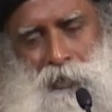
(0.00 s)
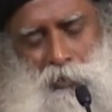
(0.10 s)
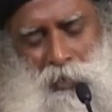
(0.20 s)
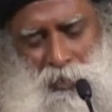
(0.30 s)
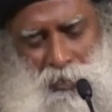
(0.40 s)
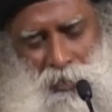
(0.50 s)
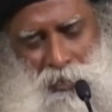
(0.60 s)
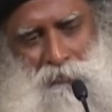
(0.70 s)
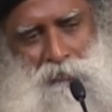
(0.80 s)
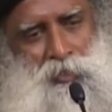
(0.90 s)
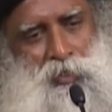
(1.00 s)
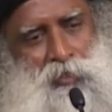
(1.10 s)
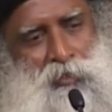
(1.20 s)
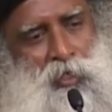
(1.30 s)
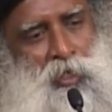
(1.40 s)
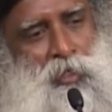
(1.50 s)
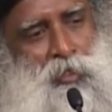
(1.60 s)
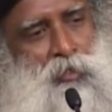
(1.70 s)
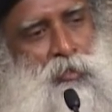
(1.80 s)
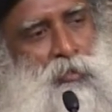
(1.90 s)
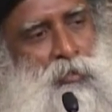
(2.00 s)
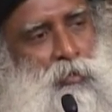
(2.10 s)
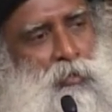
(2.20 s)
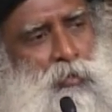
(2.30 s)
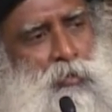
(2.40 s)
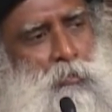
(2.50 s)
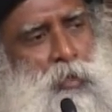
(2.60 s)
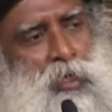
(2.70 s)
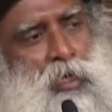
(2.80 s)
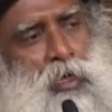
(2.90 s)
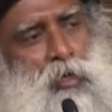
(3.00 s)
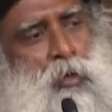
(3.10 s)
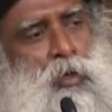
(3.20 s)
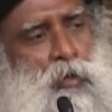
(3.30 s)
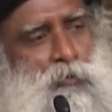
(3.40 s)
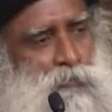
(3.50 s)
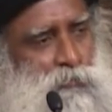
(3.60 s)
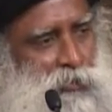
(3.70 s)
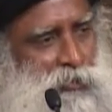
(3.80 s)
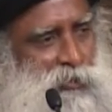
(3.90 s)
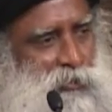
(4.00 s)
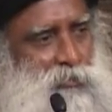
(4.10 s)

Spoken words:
What is just a physical thing? You're making a god out of it.